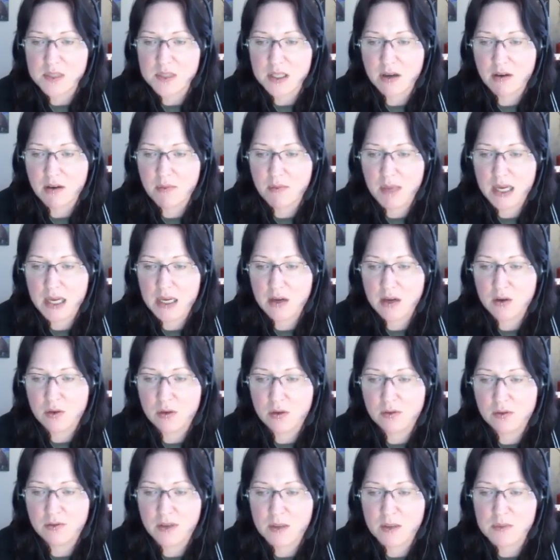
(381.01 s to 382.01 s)
There are many
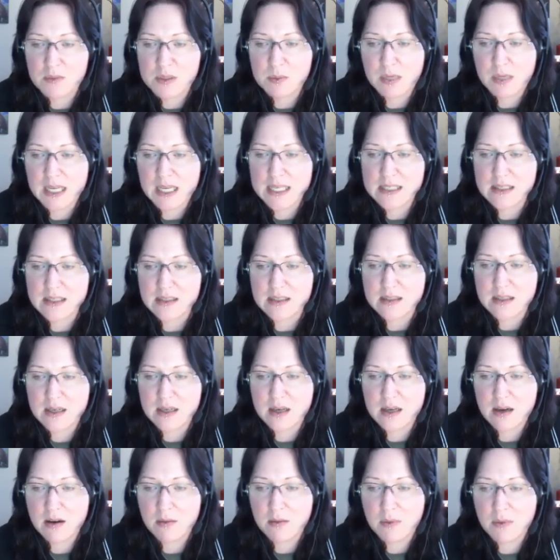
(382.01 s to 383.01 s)
old famous places
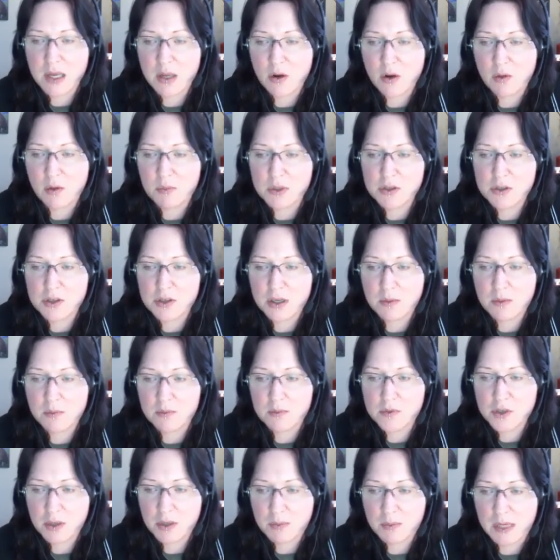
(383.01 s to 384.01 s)
near my home in
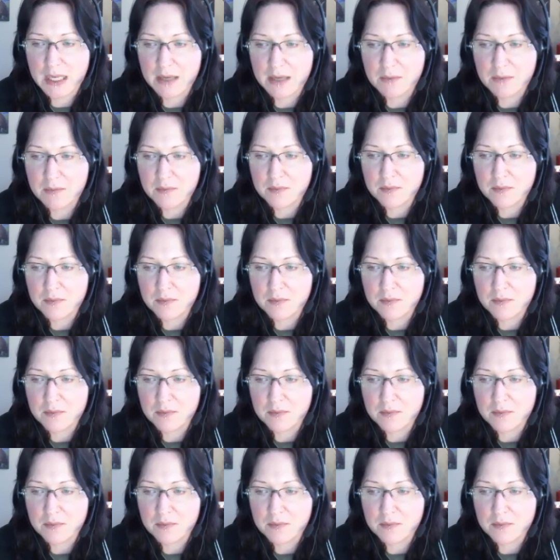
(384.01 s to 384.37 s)
Tribly.